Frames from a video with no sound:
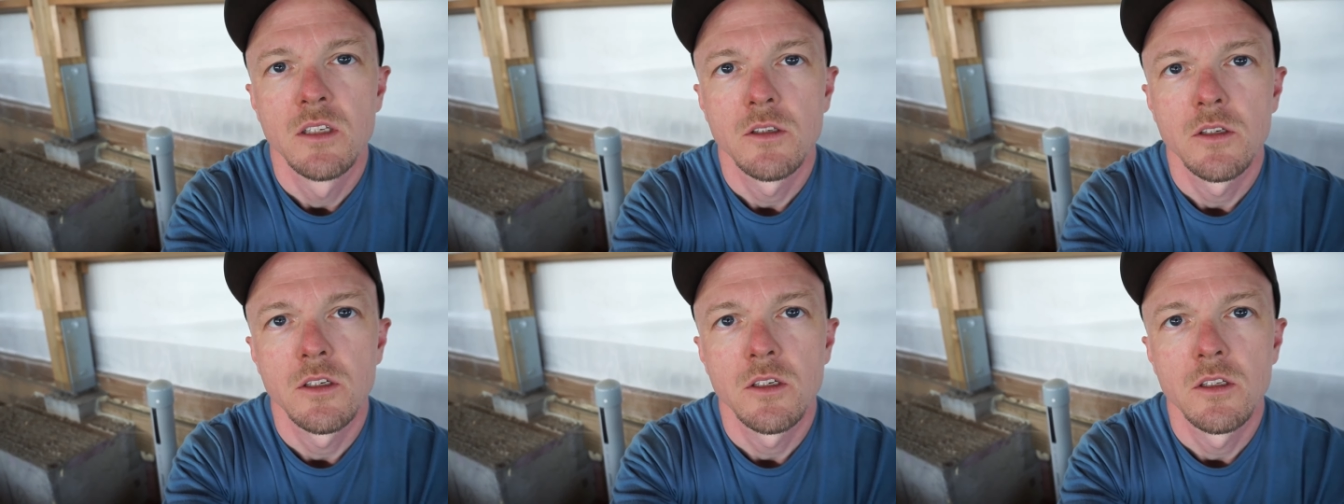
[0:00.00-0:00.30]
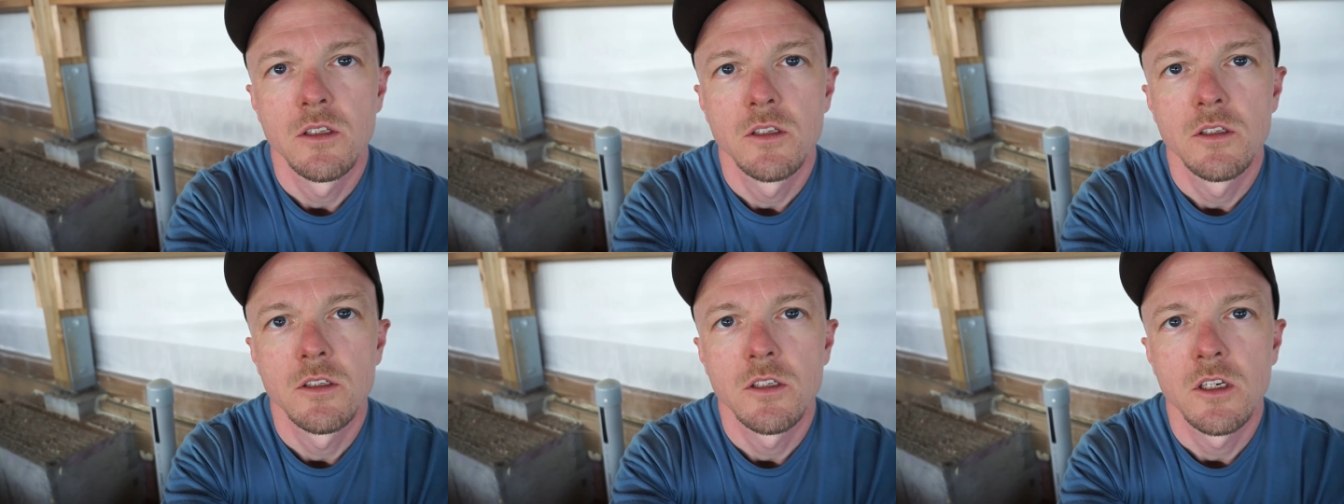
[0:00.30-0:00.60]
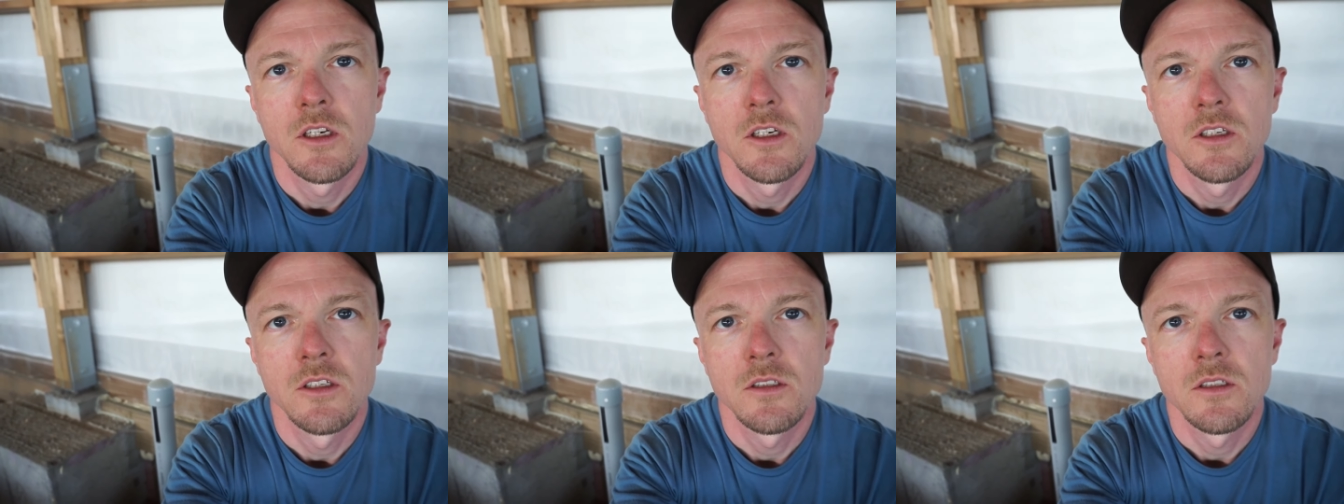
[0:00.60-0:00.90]
So I did this
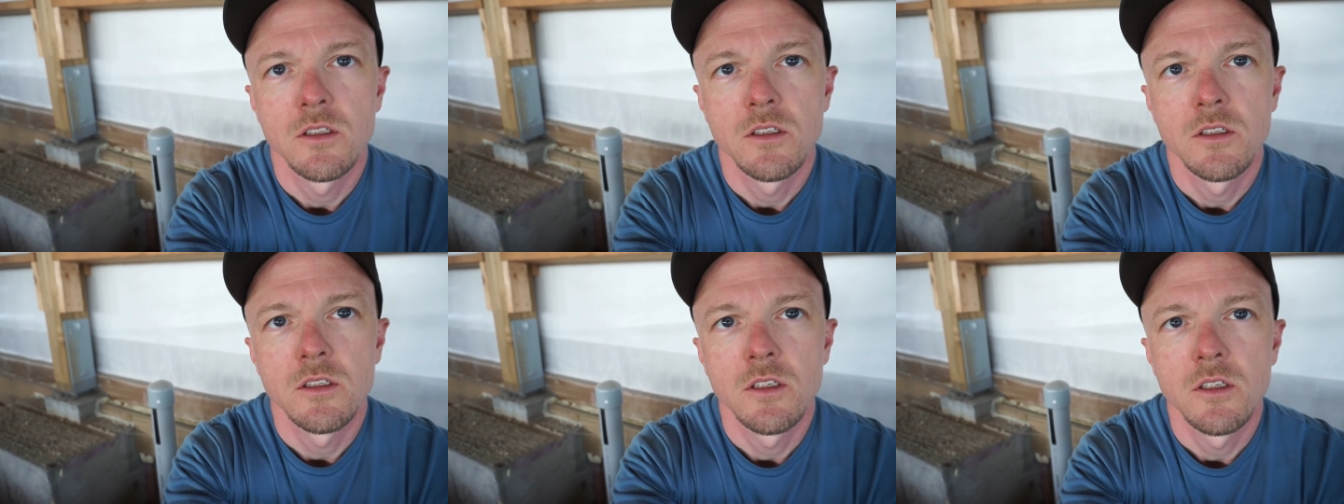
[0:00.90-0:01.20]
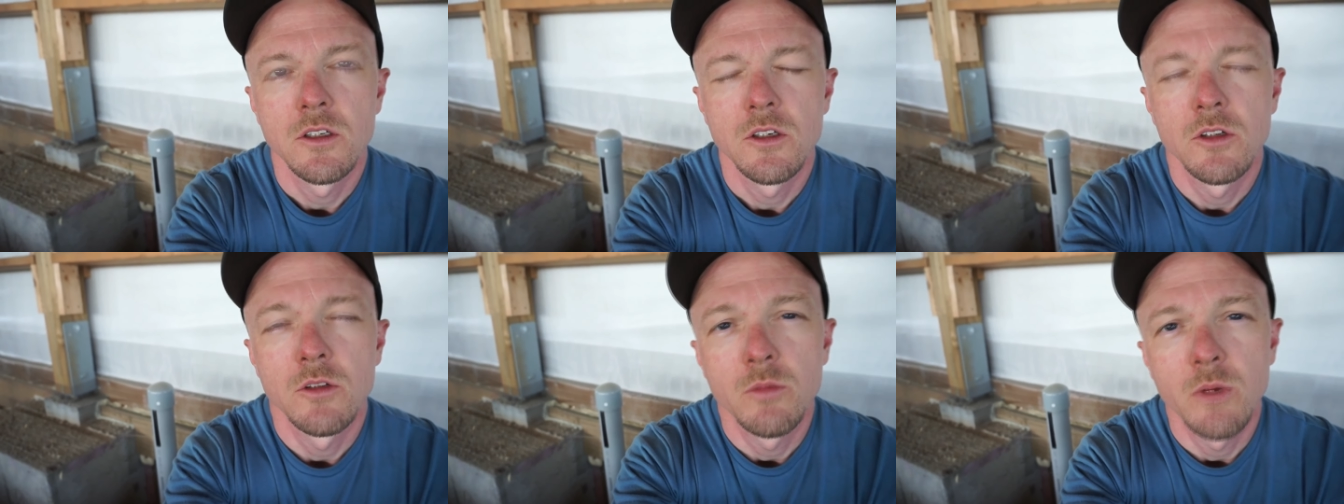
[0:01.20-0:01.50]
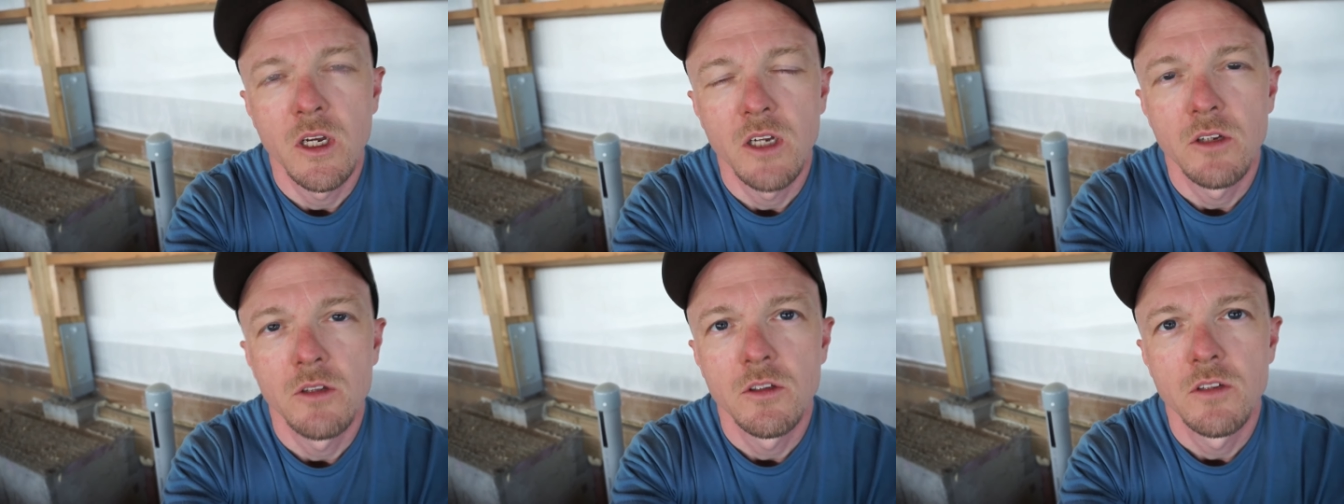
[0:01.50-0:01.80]
all as a single
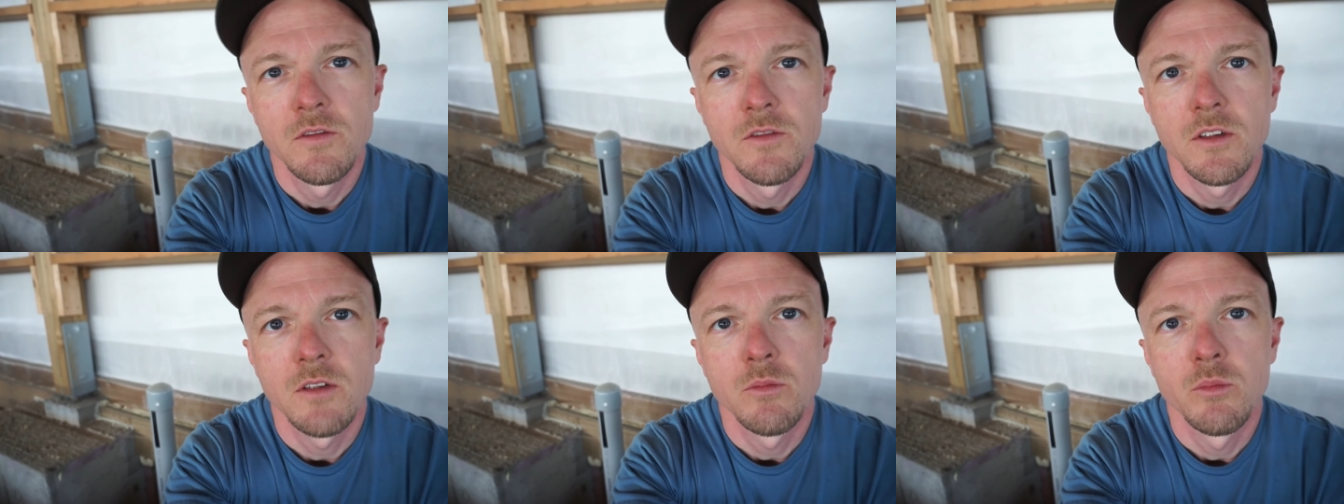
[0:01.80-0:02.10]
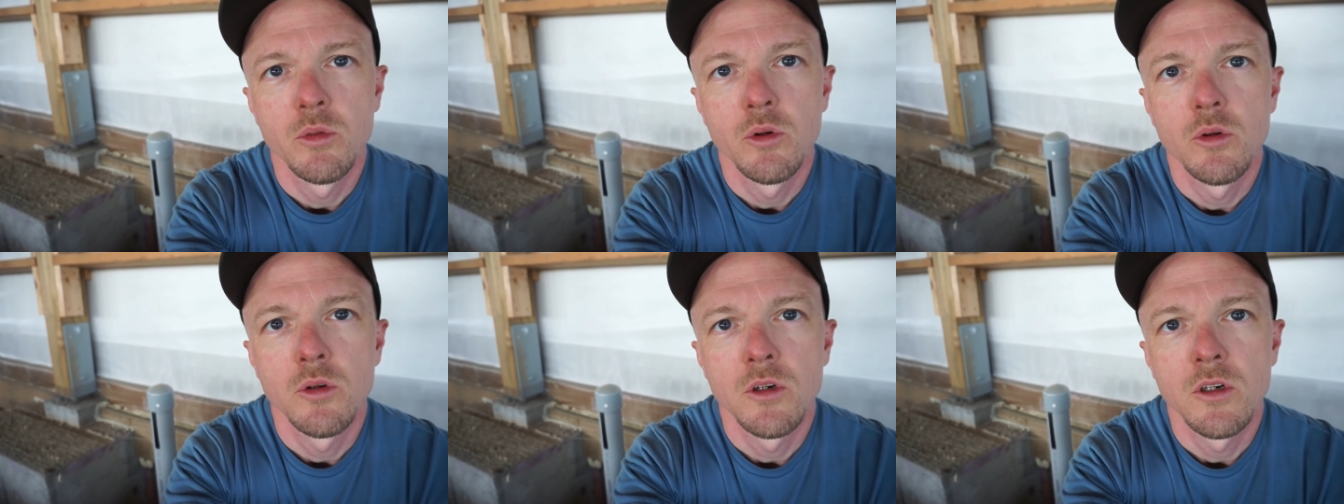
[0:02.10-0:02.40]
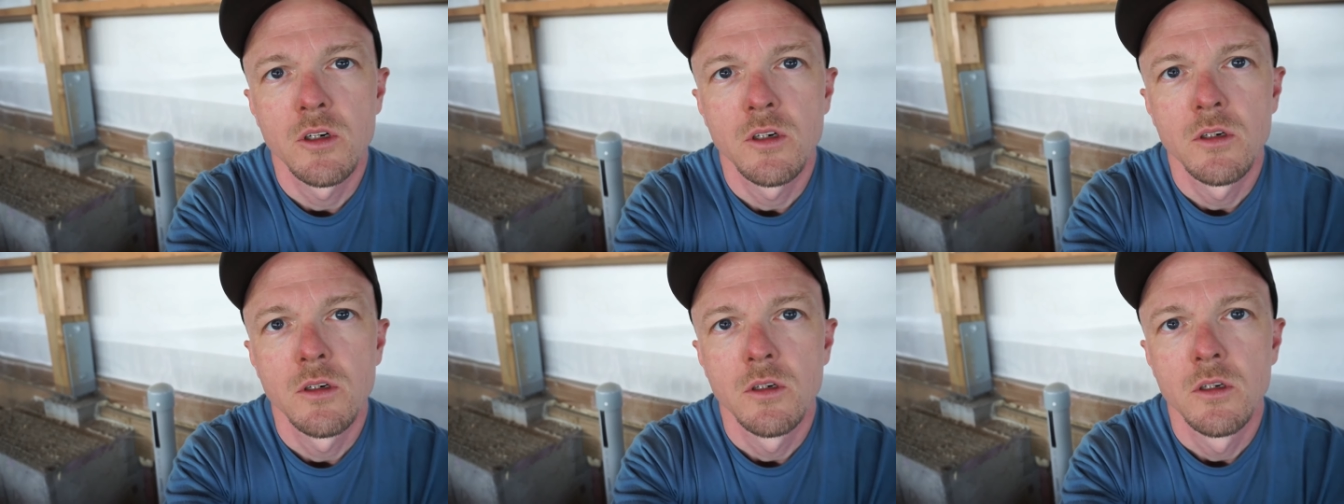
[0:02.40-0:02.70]
monolithic
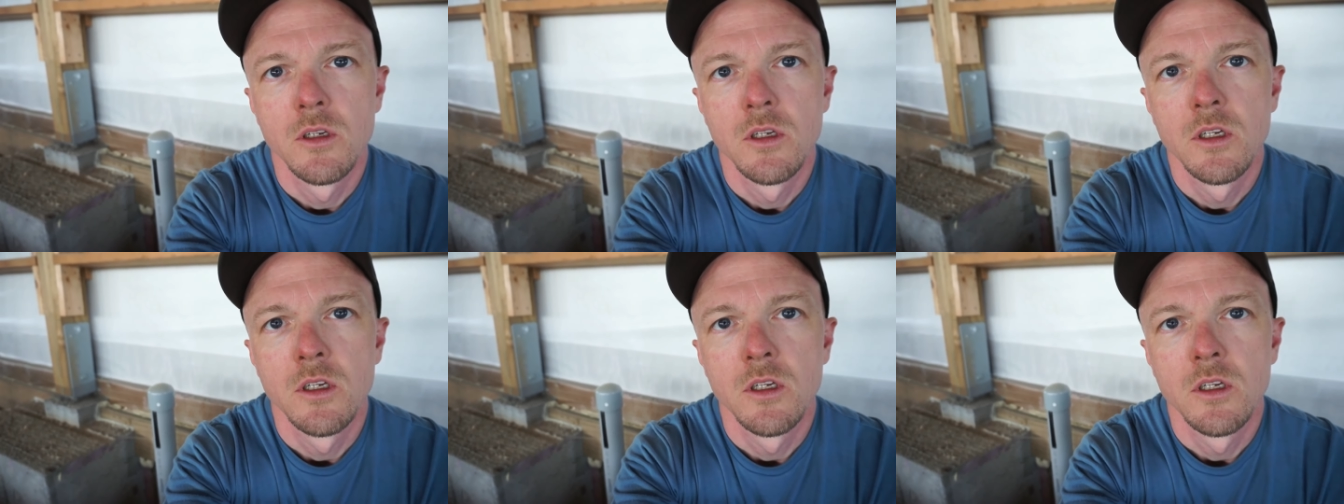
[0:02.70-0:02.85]
pour